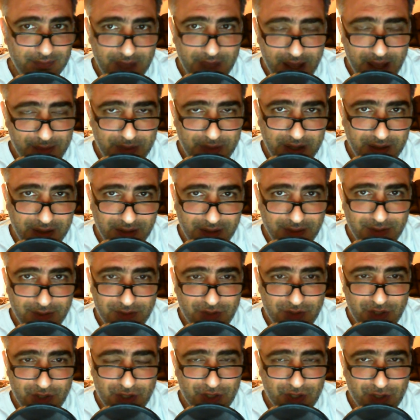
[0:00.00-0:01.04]
I mean, you
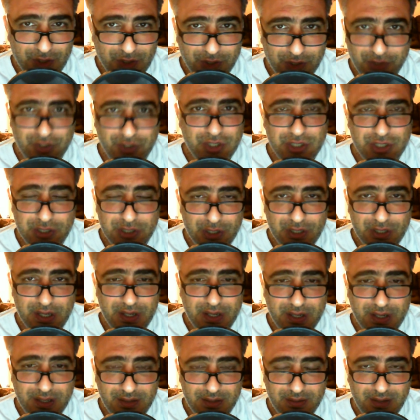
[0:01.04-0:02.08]
just look
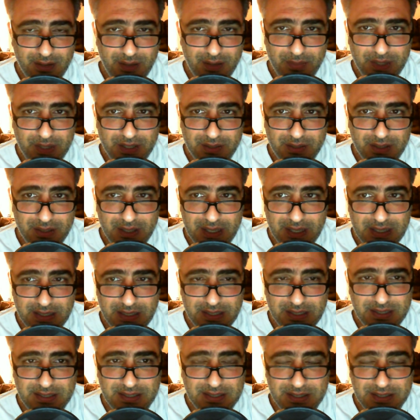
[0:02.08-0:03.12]
at it. I mean,
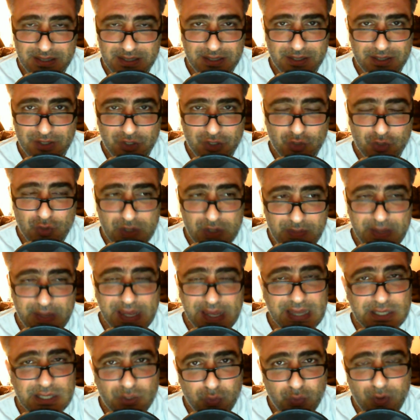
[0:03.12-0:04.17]
it's streaming,
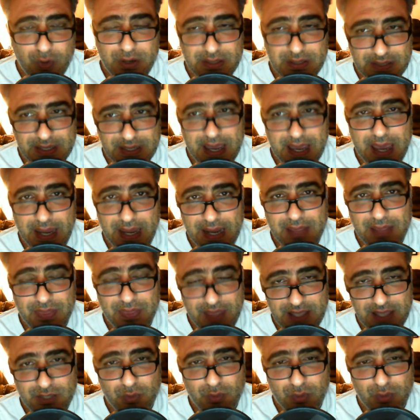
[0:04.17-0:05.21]
it's where it's at, and
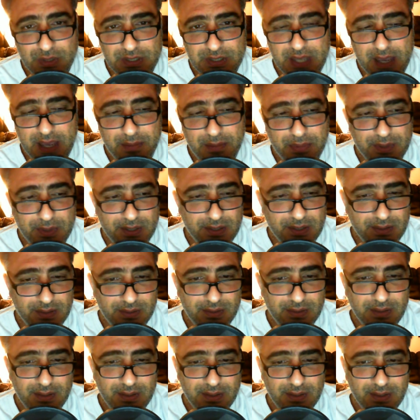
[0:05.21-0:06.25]
that's where it's happening.
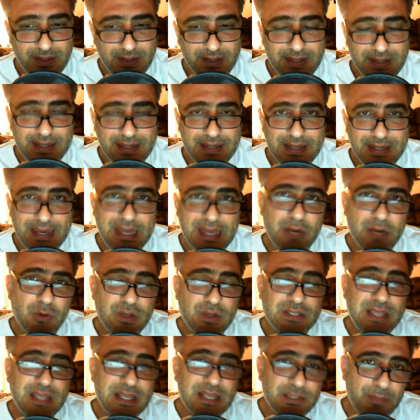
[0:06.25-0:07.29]

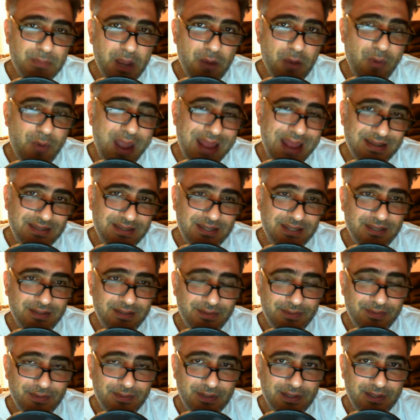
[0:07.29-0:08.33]
Anyways, that's my rant.
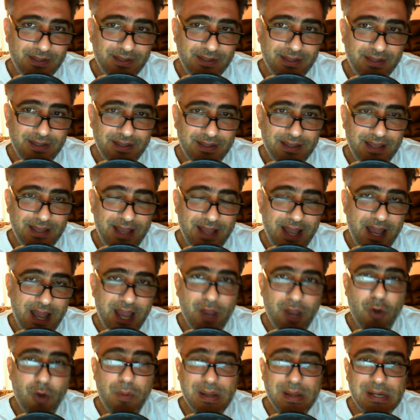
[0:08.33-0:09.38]
I
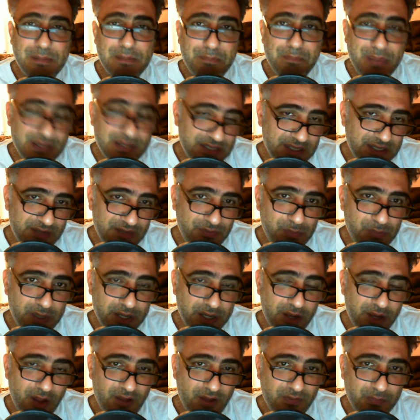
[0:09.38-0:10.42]
hope I didn't piss
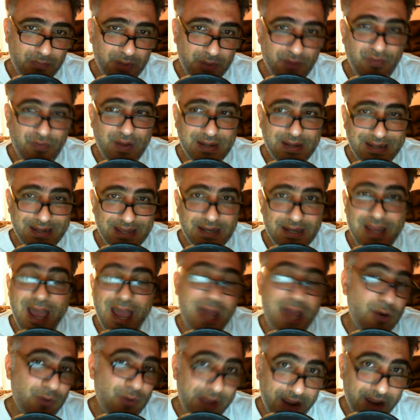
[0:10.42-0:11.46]
anybody off, but if I did,
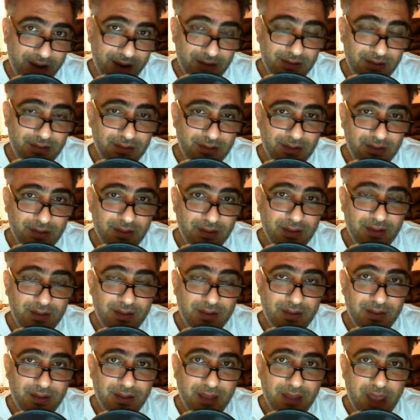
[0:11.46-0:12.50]
I don't care.
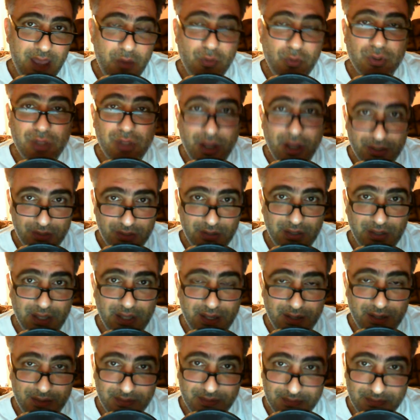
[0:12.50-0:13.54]
And we'll talk to you
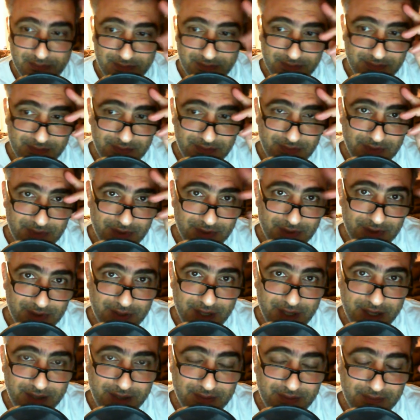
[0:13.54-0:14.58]
later. Good
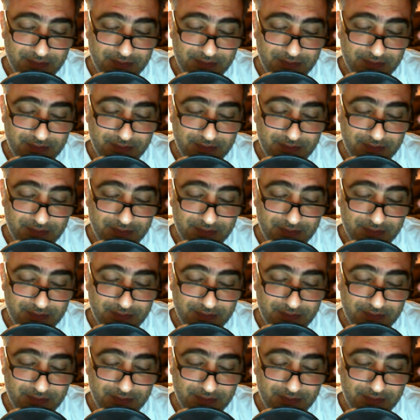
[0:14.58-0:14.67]
night.